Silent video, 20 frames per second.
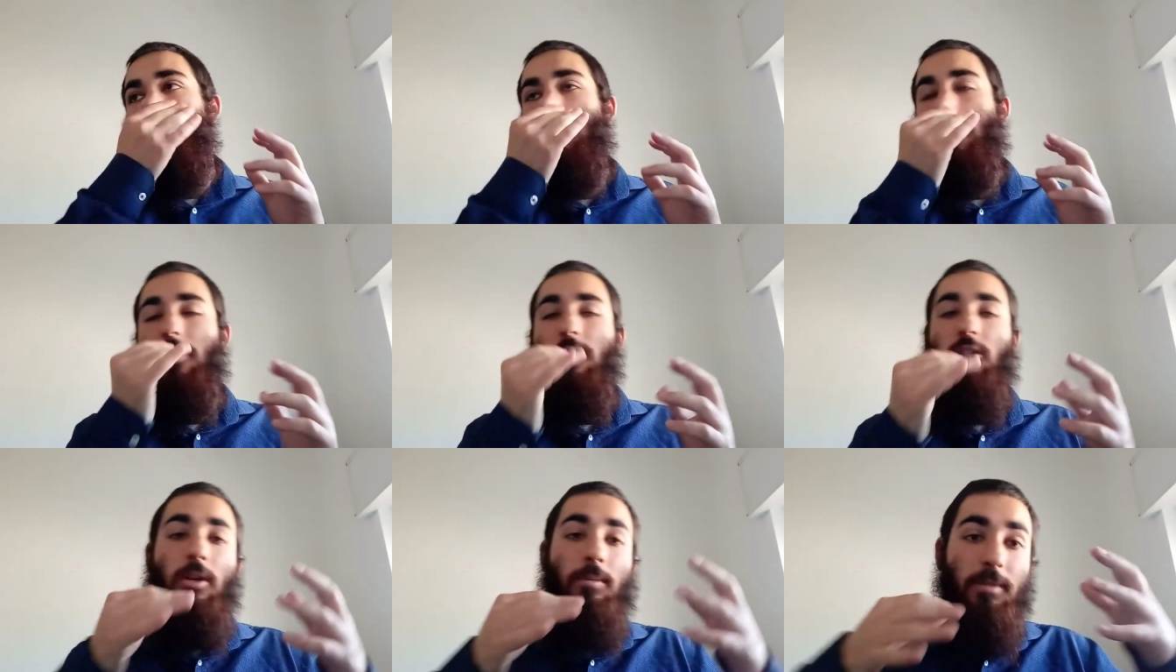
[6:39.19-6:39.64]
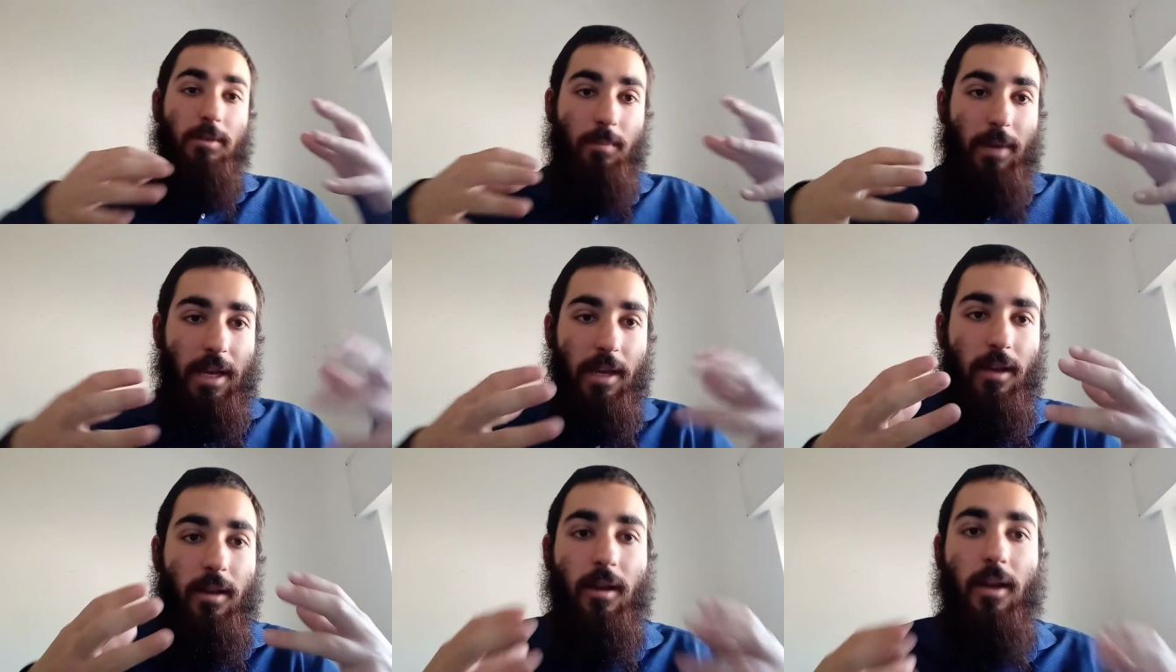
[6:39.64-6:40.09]
And Hashem is
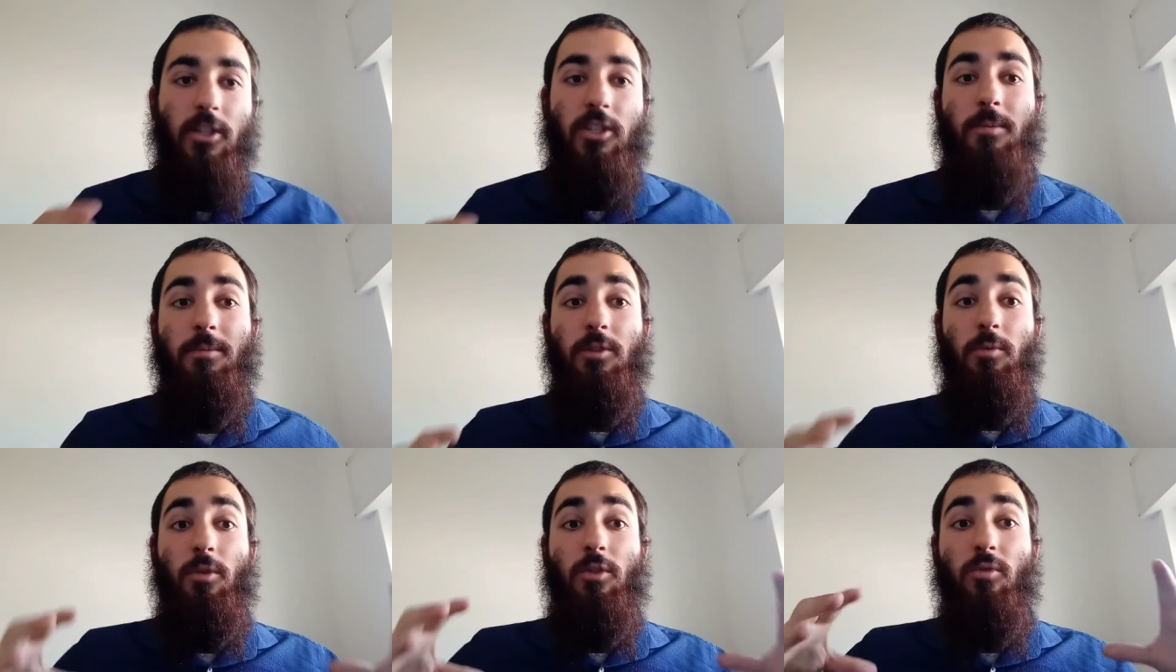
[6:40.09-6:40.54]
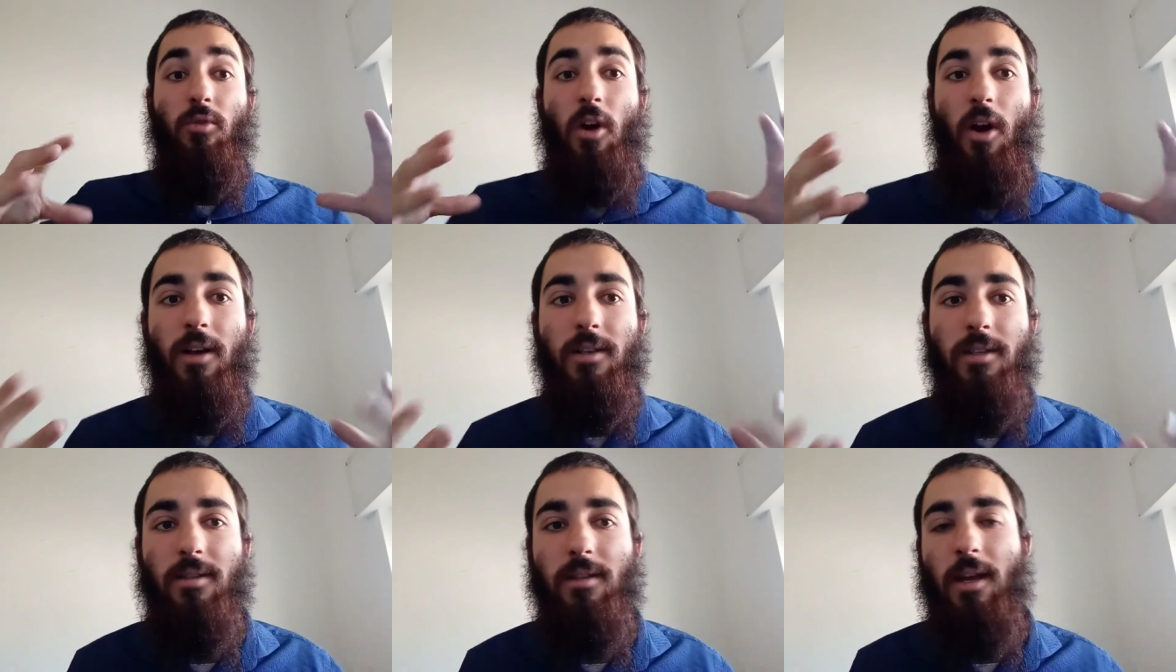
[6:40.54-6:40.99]
the one who
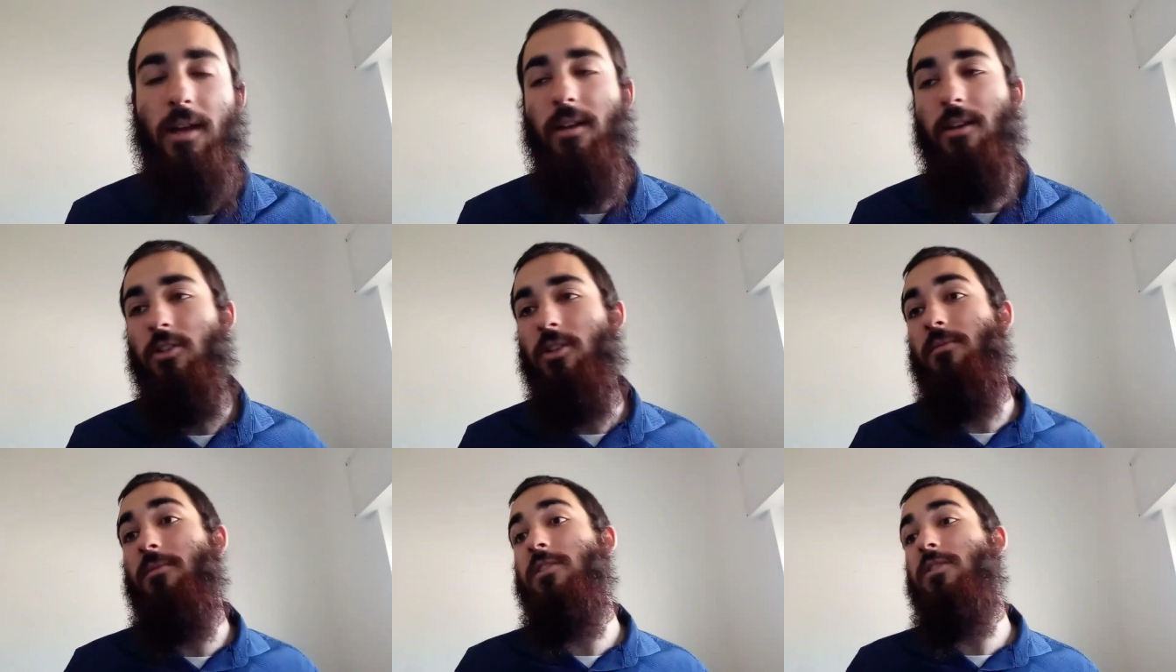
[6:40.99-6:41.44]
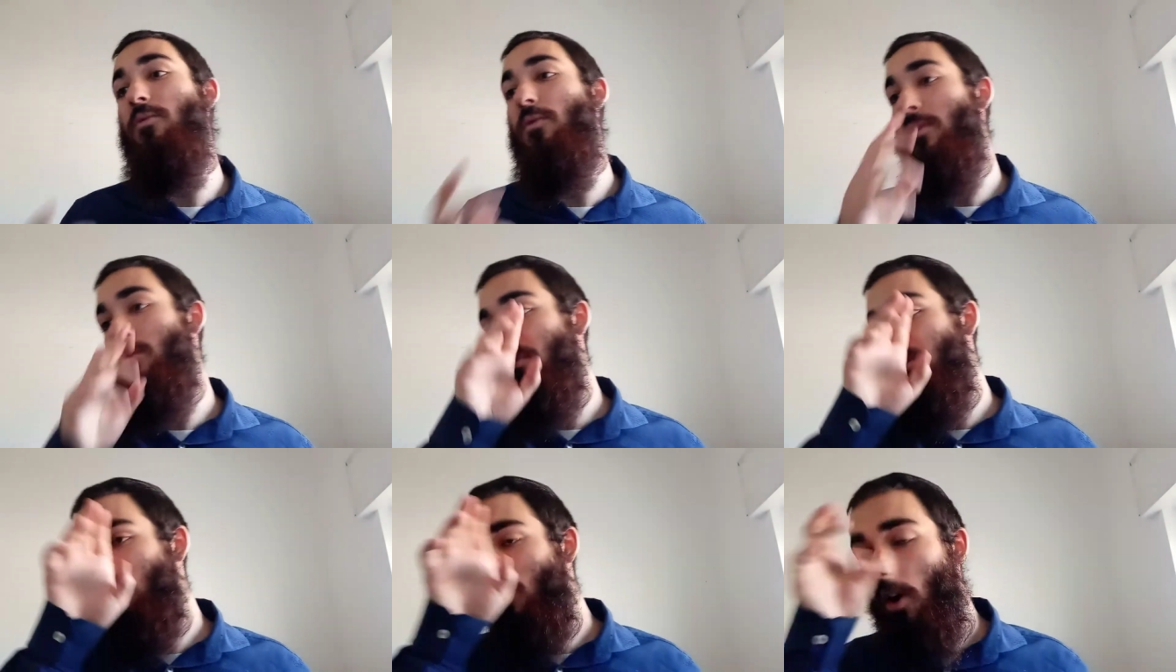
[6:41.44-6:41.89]
causes that. Hashem is the
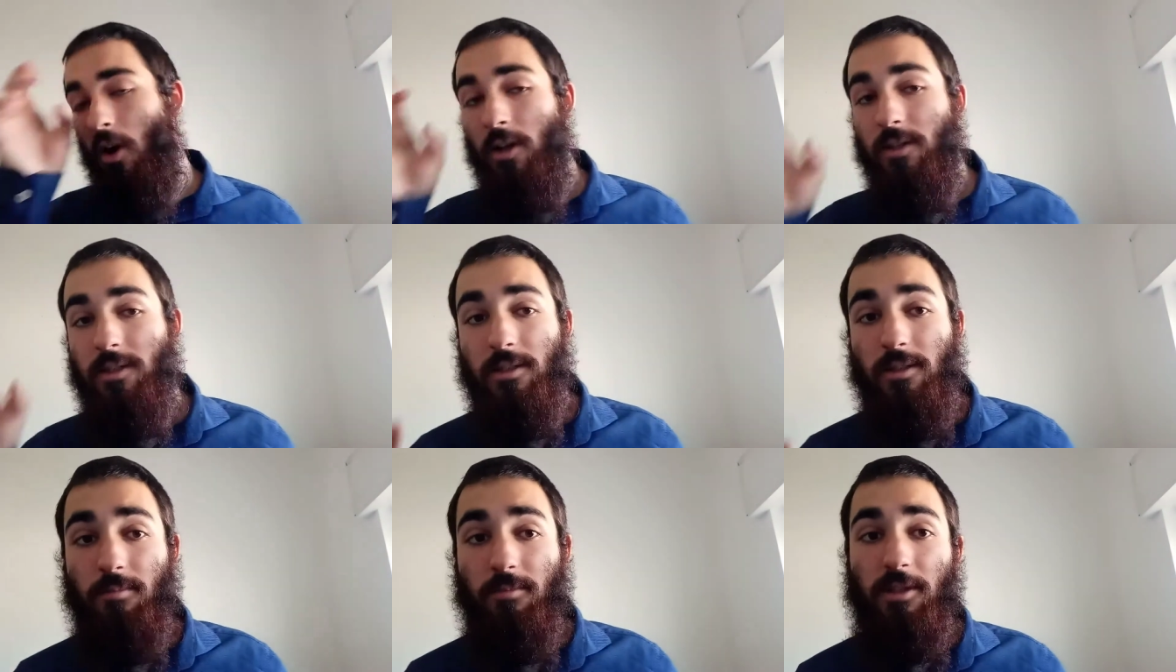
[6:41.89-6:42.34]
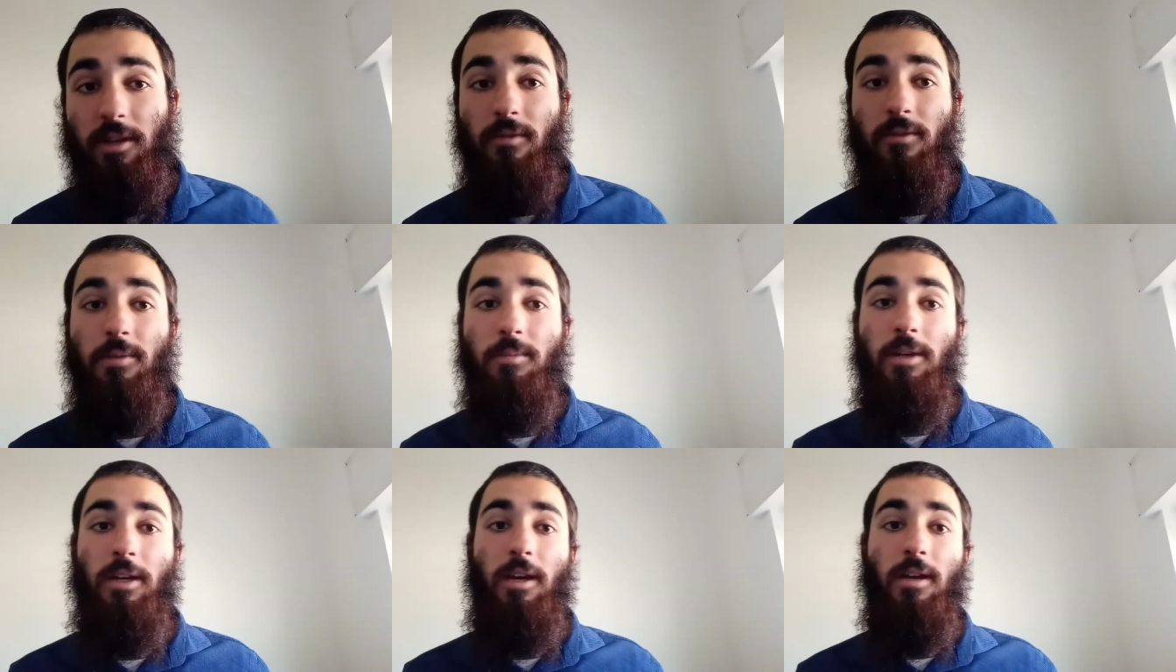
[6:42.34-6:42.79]
one who causes
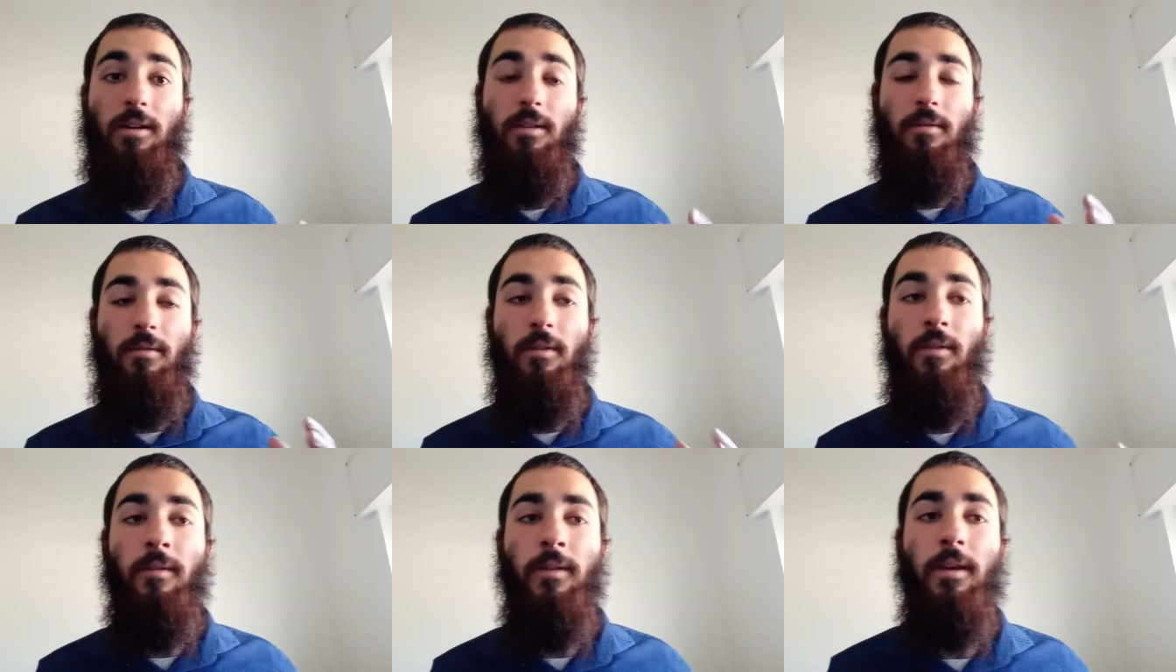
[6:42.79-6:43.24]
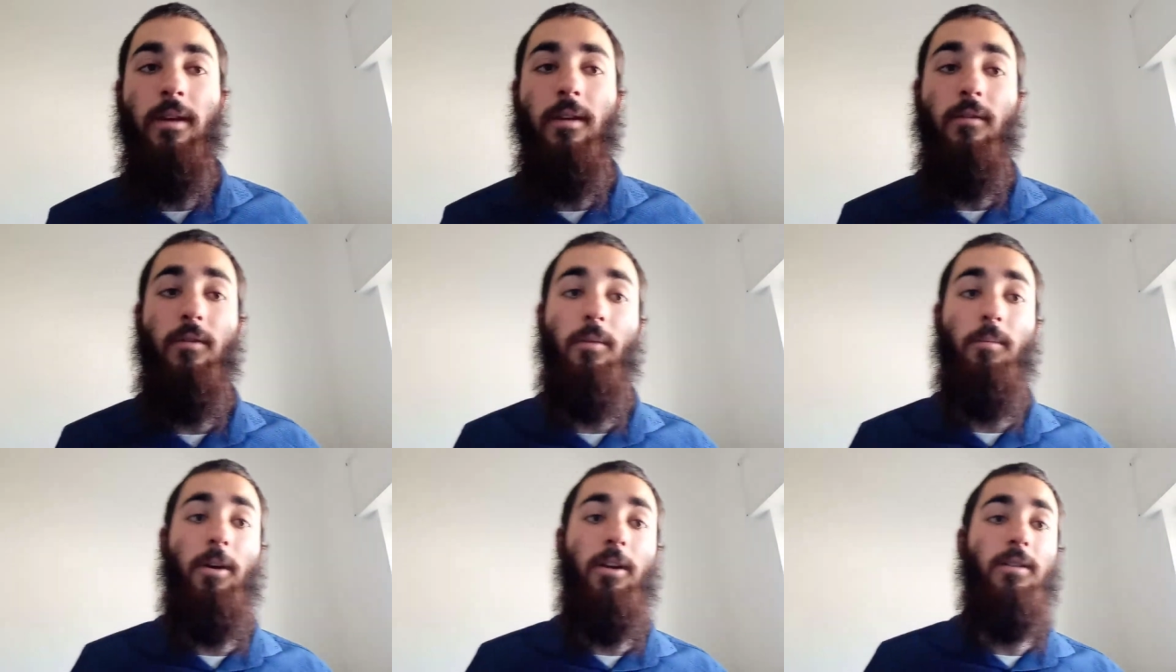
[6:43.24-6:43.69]
Himself to be hidden
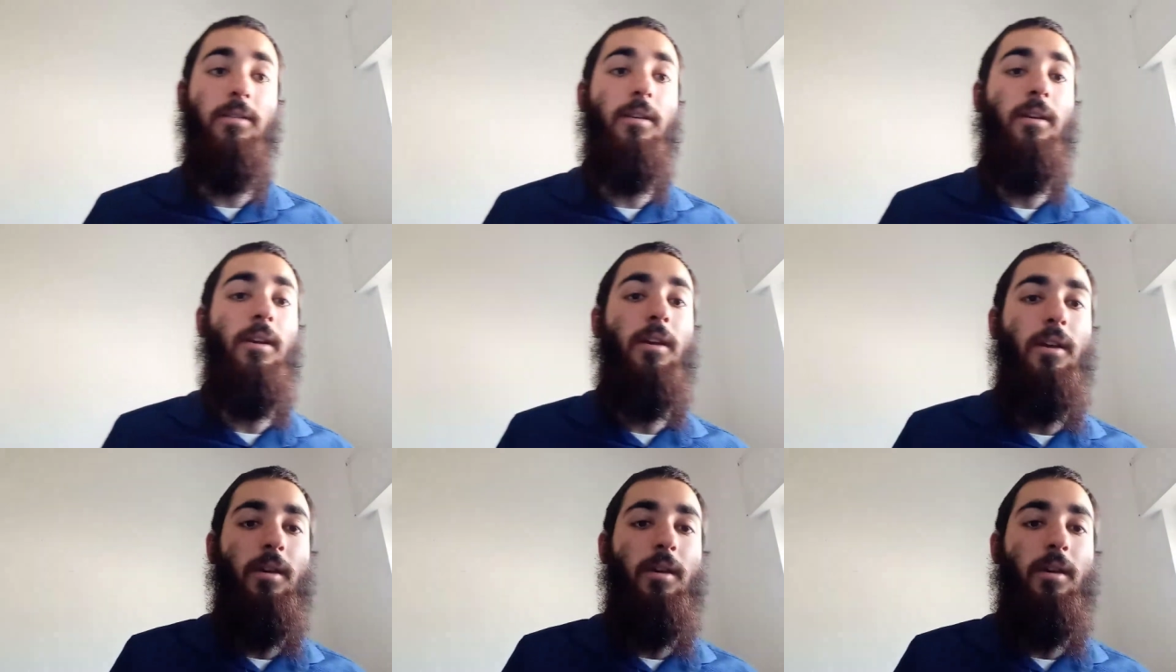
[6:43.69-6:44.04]
from us.